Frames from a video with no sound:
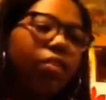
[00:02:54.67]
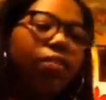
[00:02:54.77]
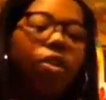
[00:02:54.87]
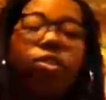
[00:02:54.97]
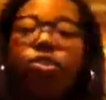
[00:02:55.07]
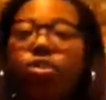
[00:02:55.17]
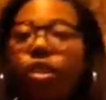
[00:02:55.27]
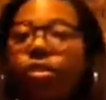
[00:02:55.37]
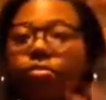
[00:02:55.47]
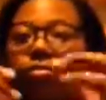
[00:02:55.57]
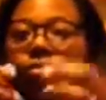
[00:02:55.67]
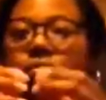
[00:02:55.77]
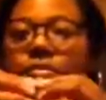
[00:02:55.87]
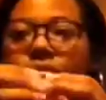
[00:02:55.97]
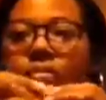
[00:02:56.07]
phone screen,
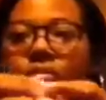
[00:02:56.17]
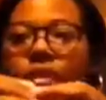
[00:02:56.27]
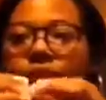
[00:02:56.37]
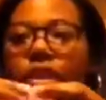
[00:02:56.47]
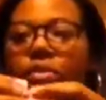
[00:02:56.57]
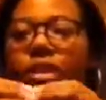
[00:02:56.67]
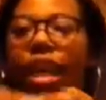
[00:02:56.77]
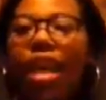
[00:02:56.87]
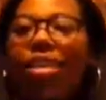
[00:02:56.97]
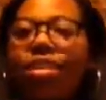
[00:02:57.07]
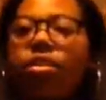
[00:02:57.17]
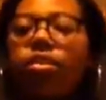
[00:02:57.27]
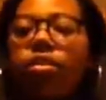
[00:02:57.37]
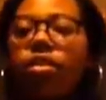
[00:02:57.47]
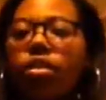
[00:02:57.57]
you text.
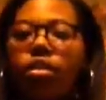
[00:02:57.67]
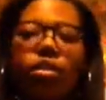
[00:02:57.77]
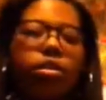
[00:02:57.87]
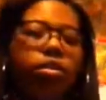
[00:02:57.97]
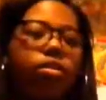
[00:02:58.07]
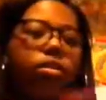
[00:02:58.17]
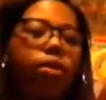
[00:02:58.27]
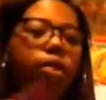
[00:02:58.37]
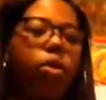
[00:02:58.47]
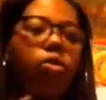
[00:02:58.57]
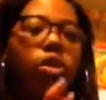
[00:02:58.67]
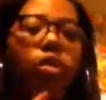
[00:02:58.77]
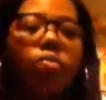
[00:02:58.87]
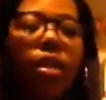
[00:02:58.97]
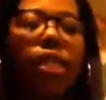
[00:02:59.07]
The phone is
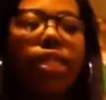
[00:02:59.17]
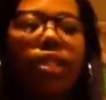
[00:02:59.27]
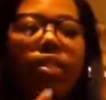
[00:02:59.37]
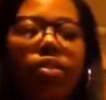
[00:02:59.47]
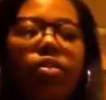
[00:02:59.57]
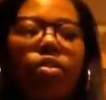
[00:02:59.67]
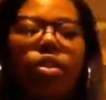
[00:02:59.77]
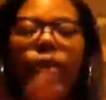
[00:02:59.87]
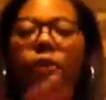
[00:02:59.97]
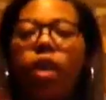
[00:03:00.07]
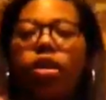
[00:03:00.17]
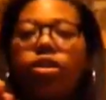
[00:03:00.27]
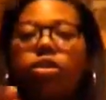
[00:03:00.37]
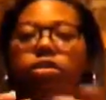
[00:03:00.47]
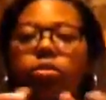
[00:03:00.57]
pressing on your
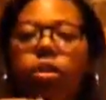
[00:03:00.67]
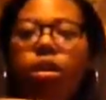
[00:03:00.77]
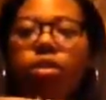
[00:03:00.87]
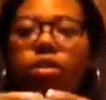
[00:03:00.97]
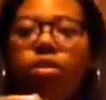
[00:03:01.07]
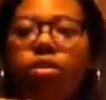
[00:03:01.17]
fingers while you're